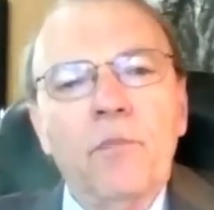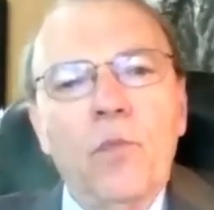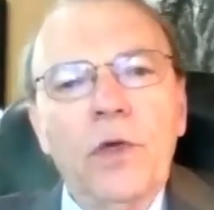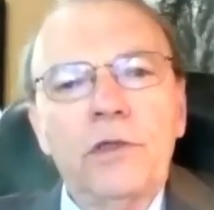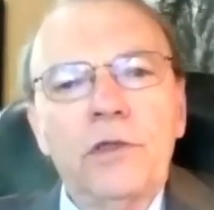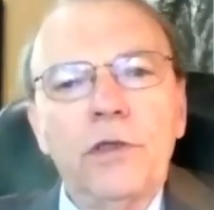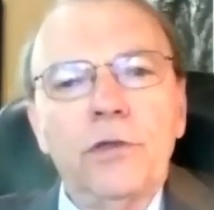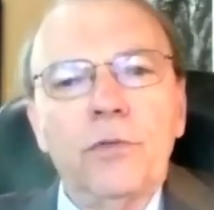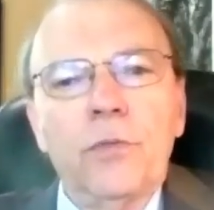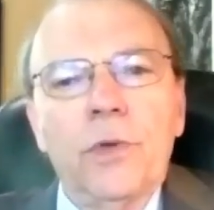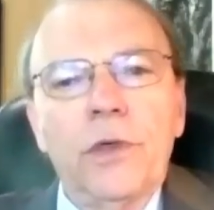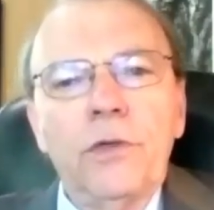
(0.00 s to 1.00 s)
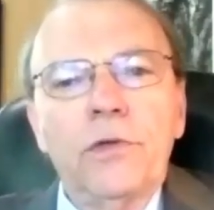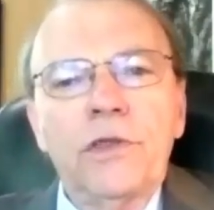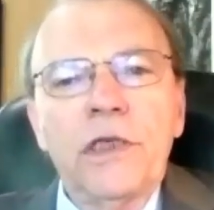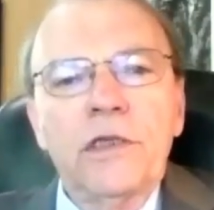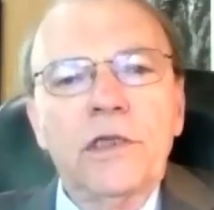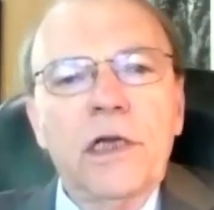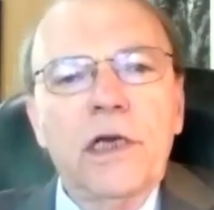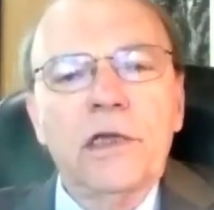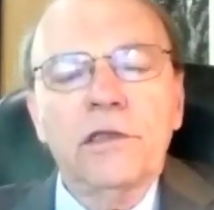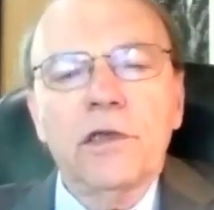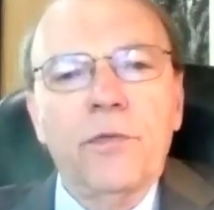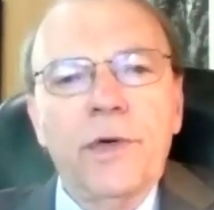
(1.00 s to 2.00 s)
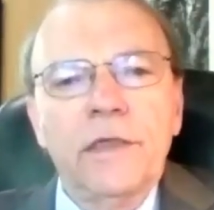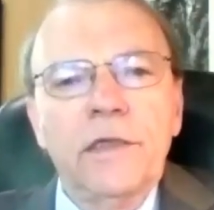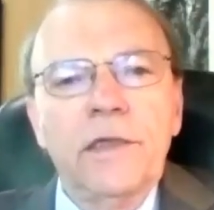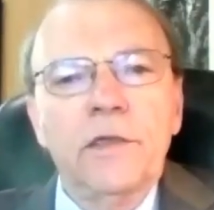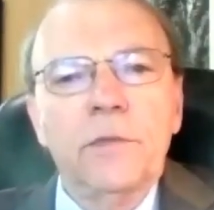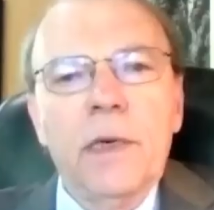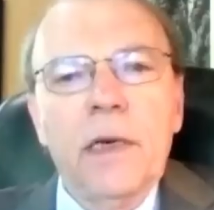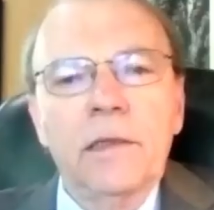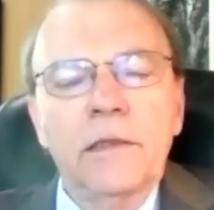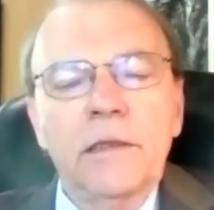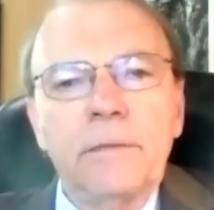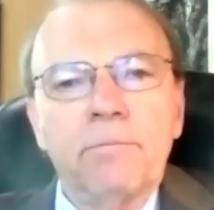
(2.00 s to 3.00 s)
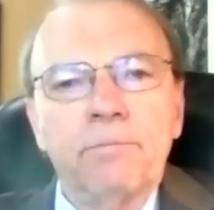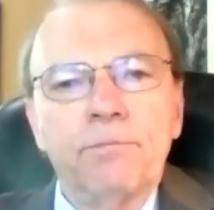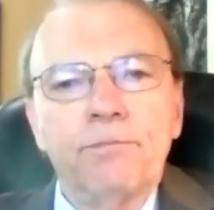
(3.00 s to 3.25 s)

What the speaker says: What do you see as the consequence of this policy?